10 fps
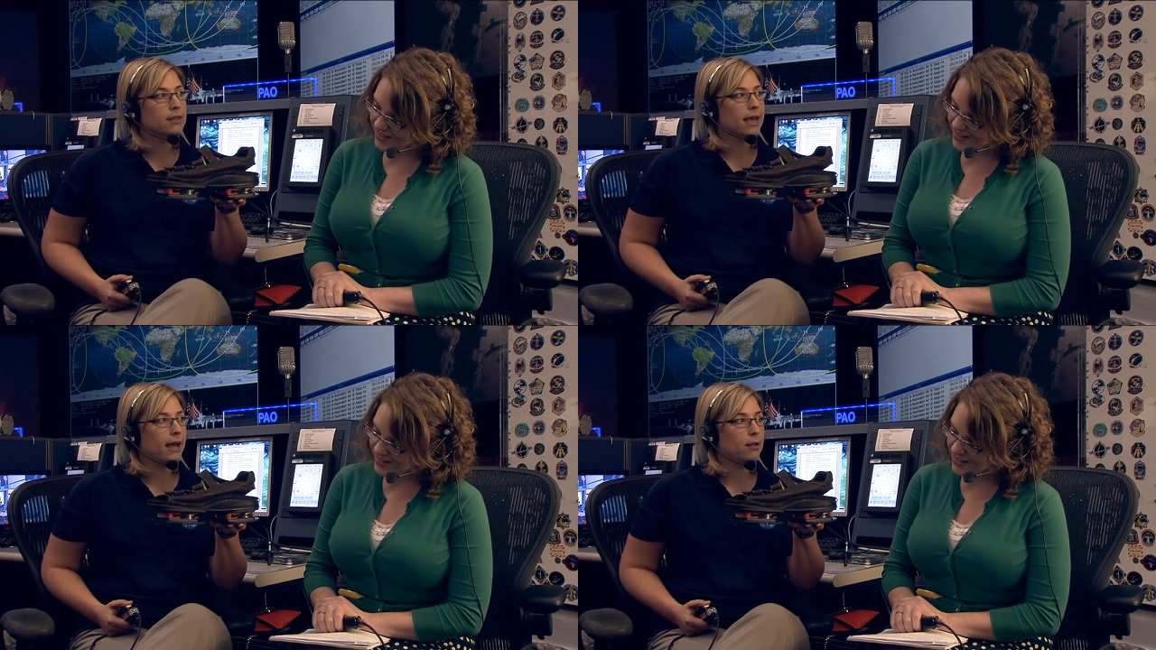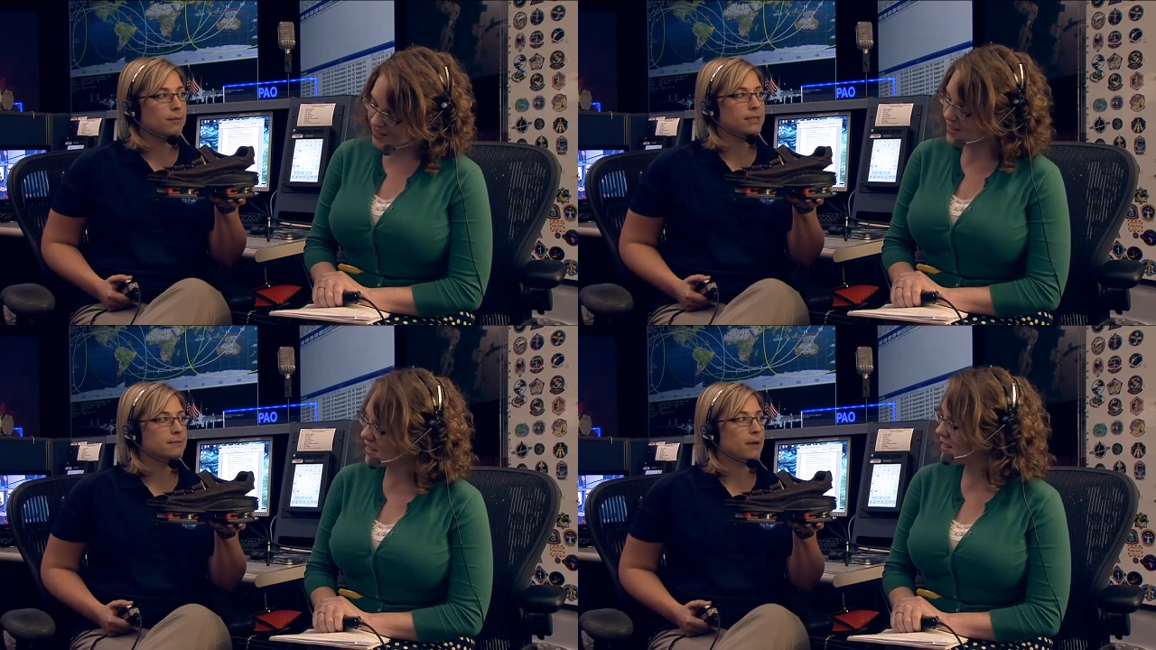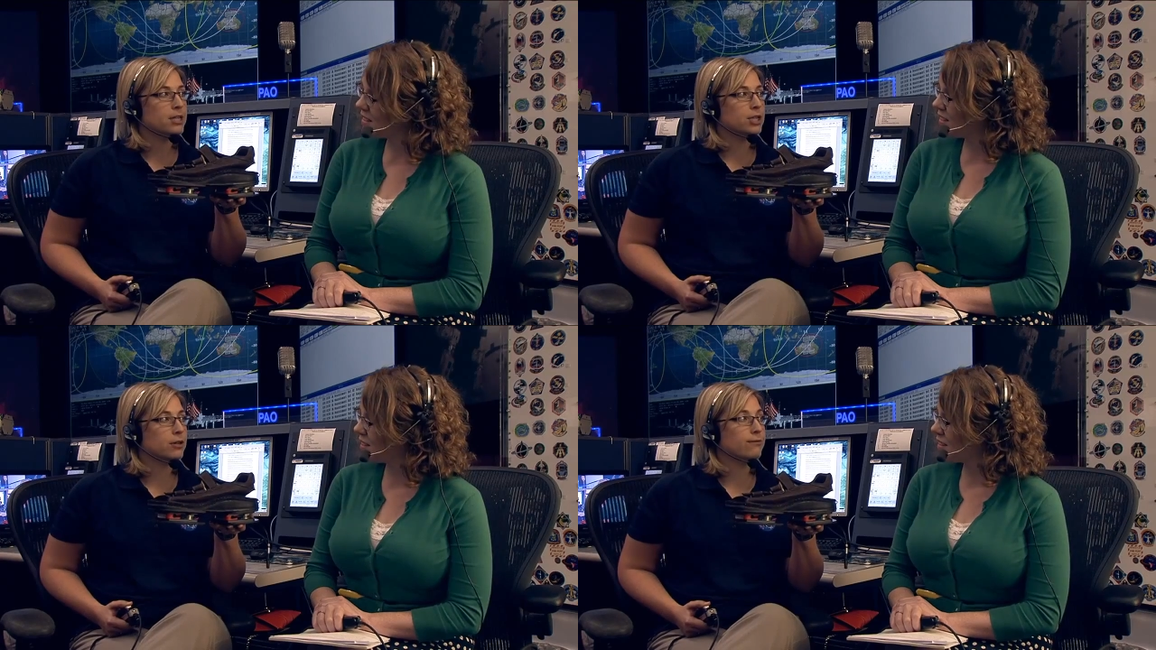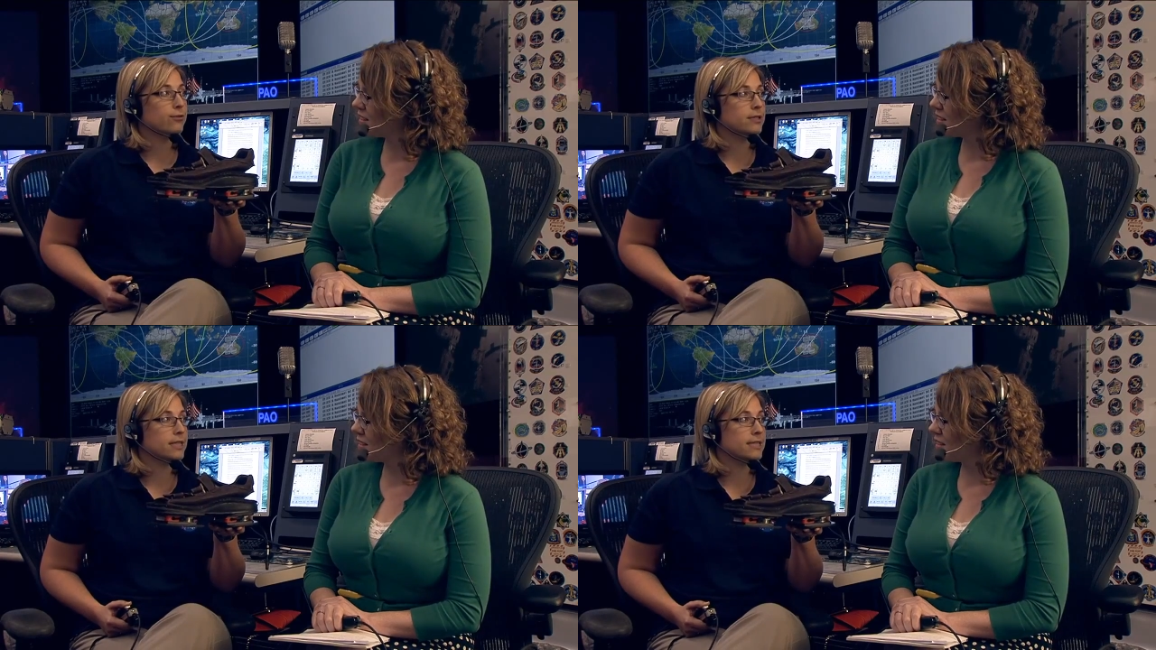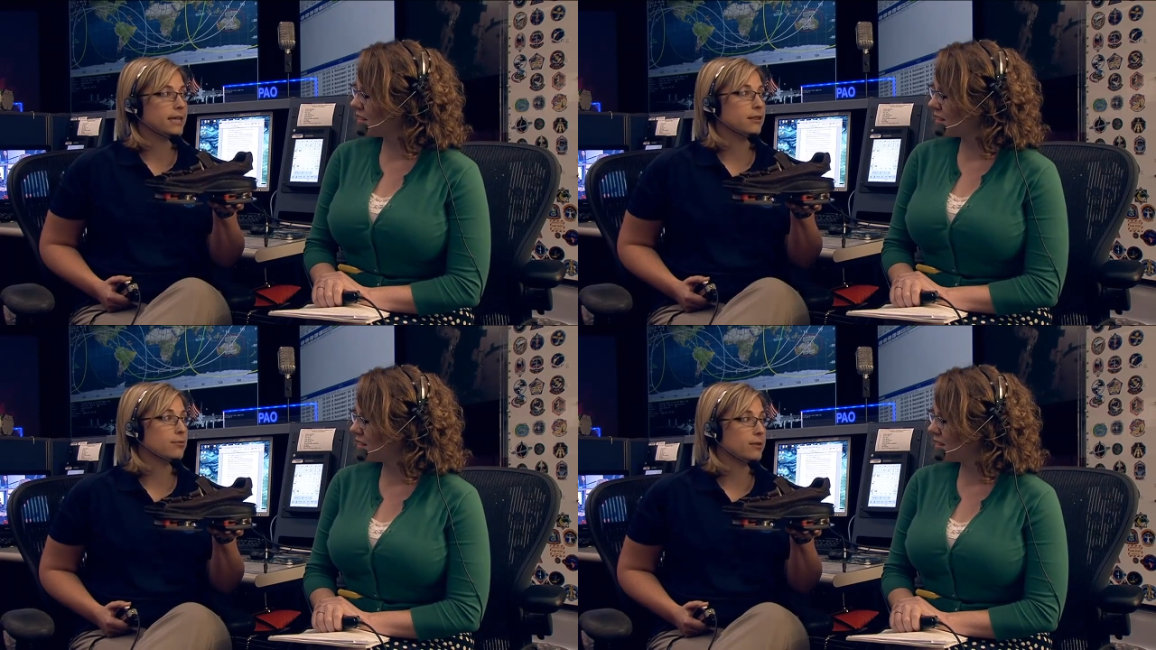Speaker 1: that help us measure forces
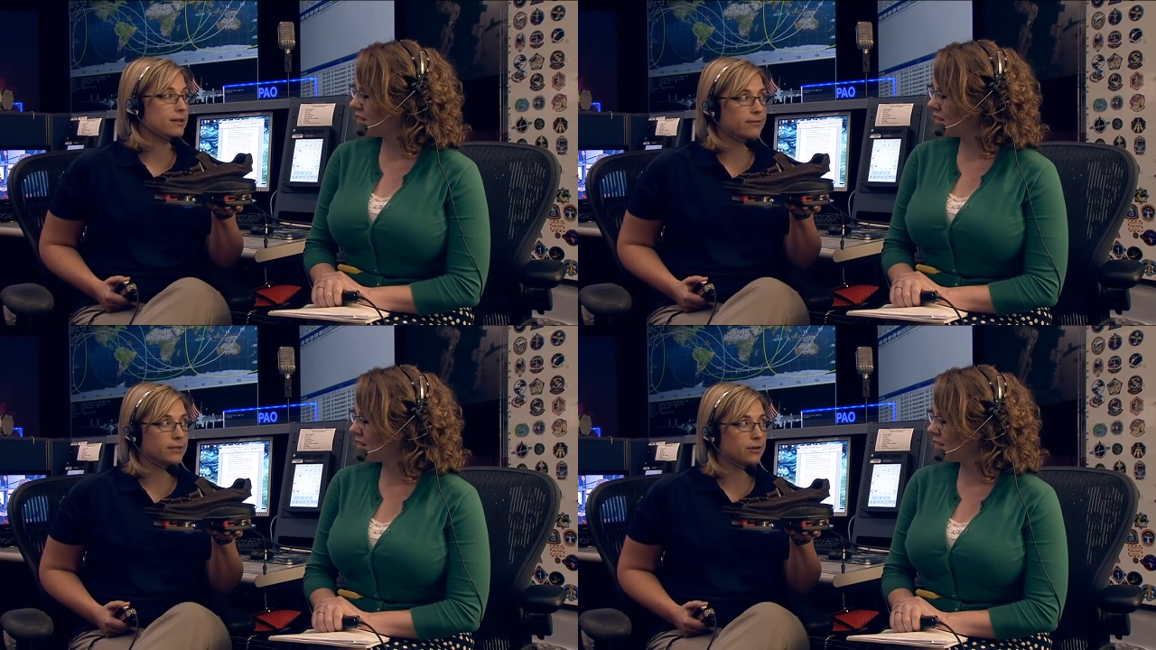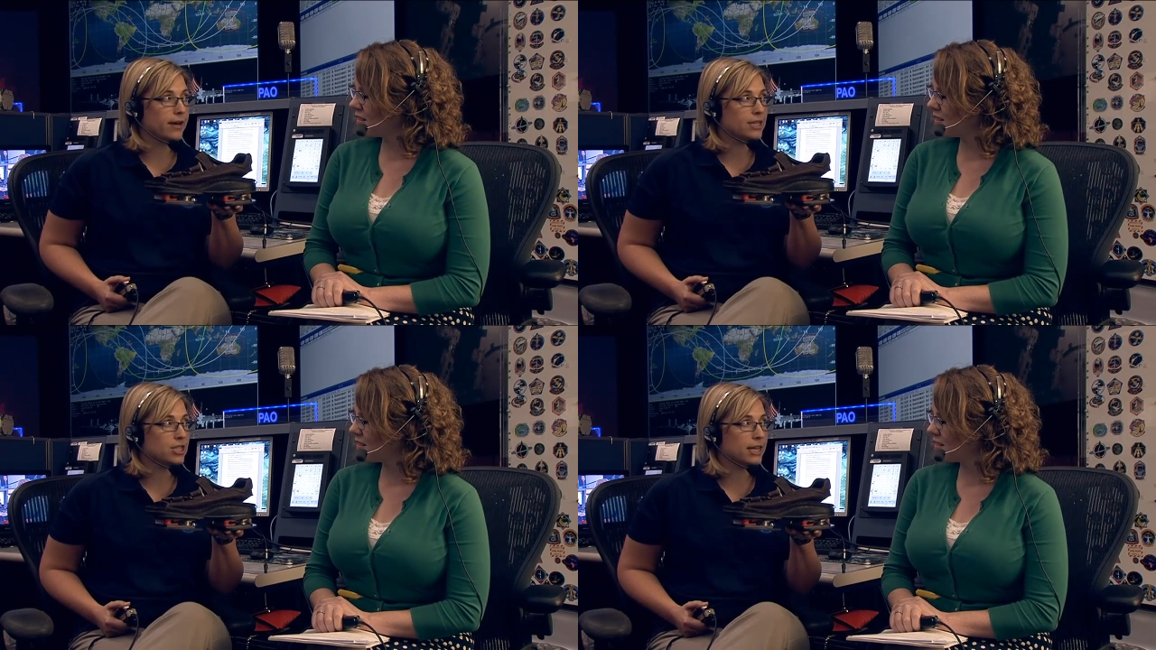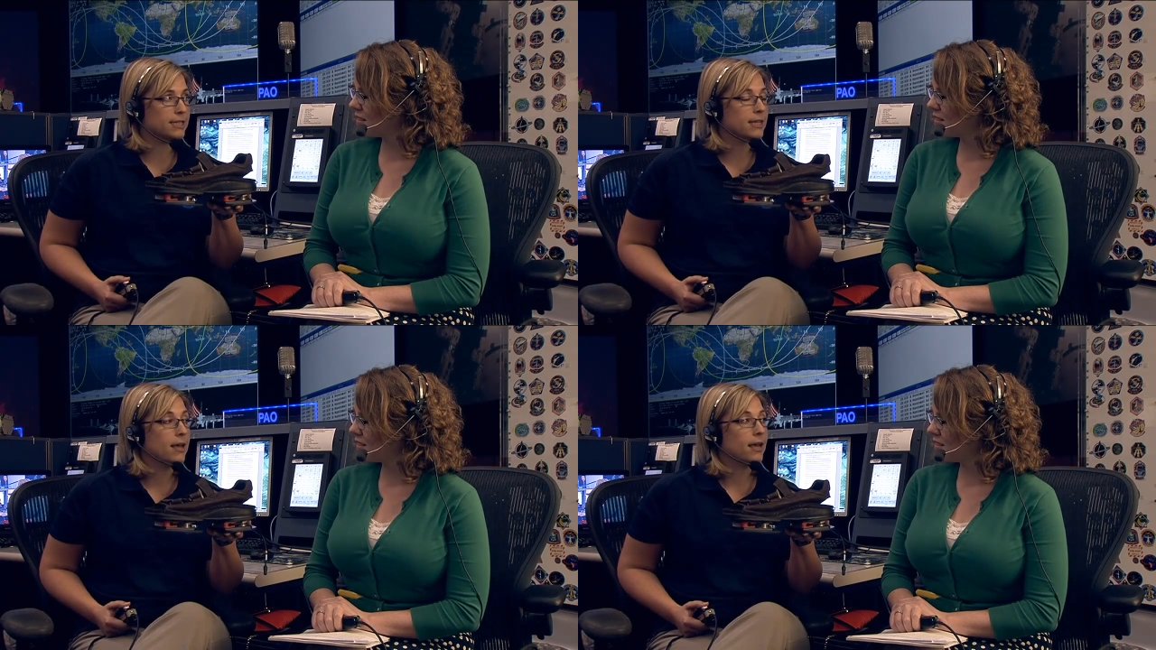in three different directions